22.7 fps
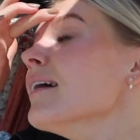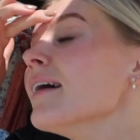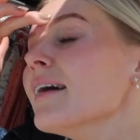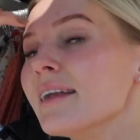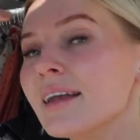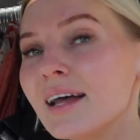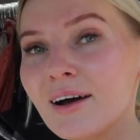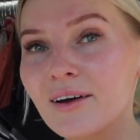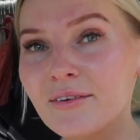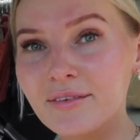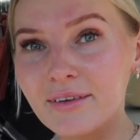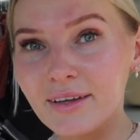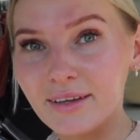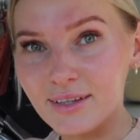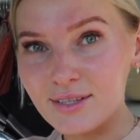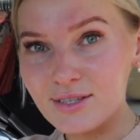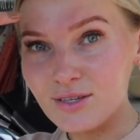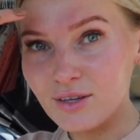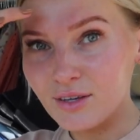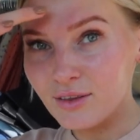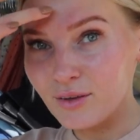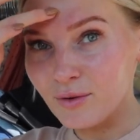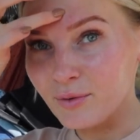and now I feel like that's
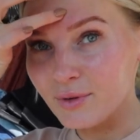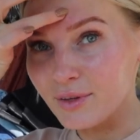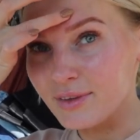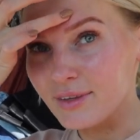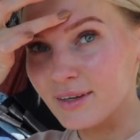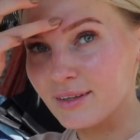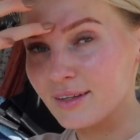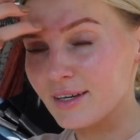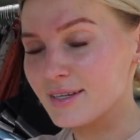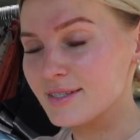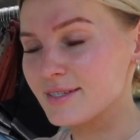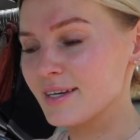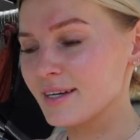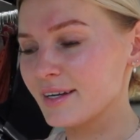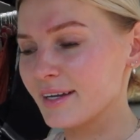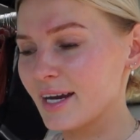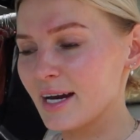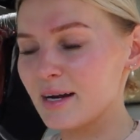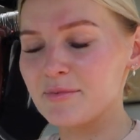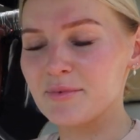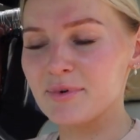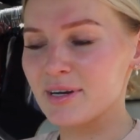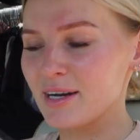like the only thing that I see on
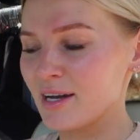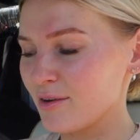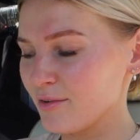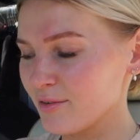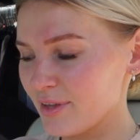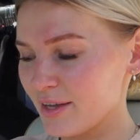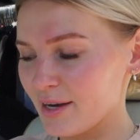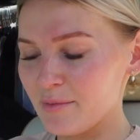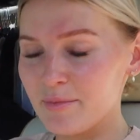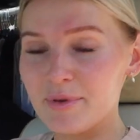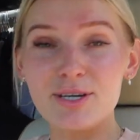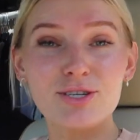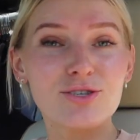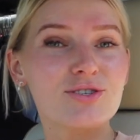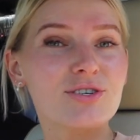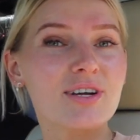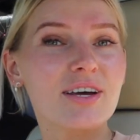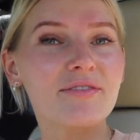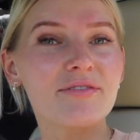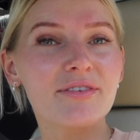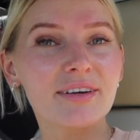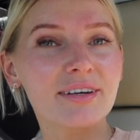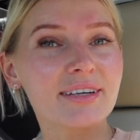camera now that I mention
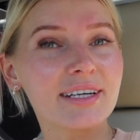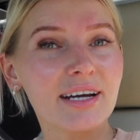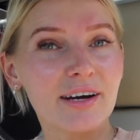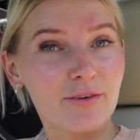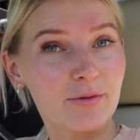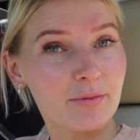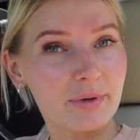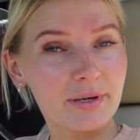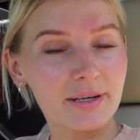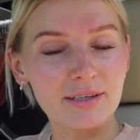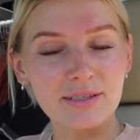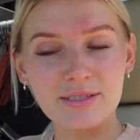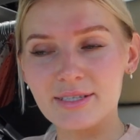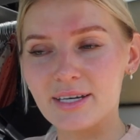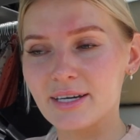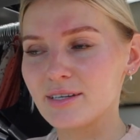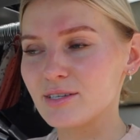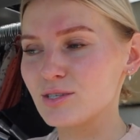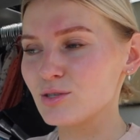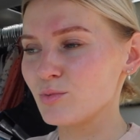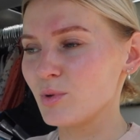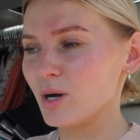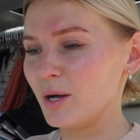it. I feel like now everybody else can
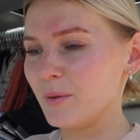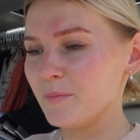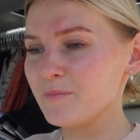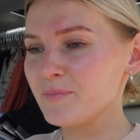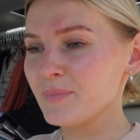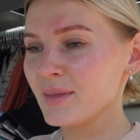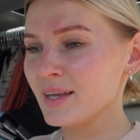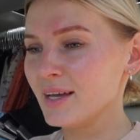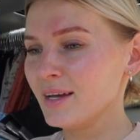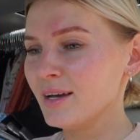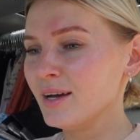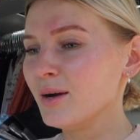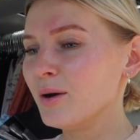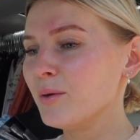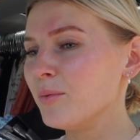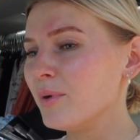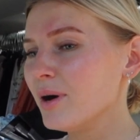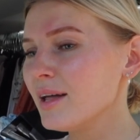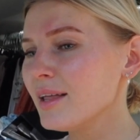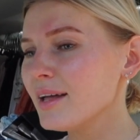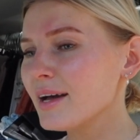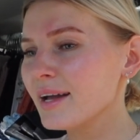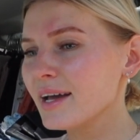as well.
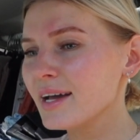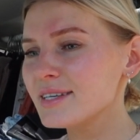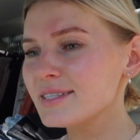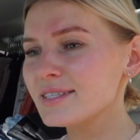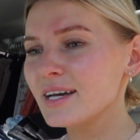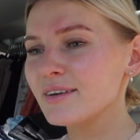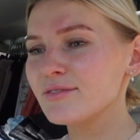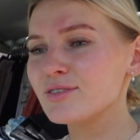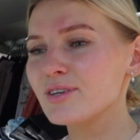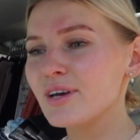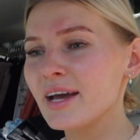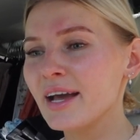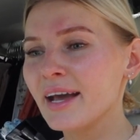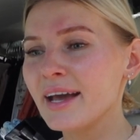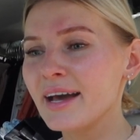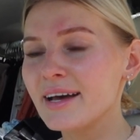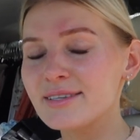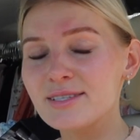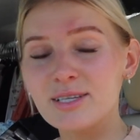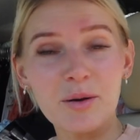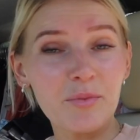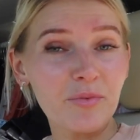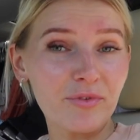Well, I guess I have to hit
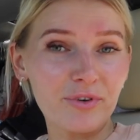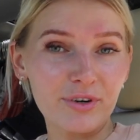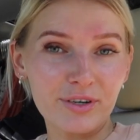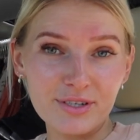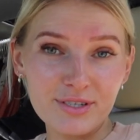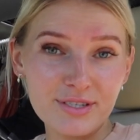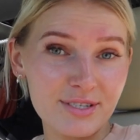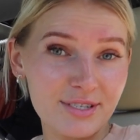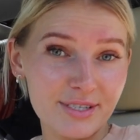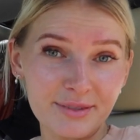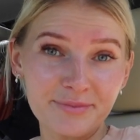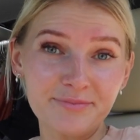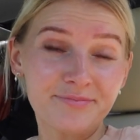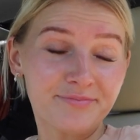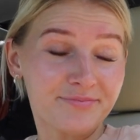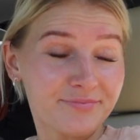gas up first.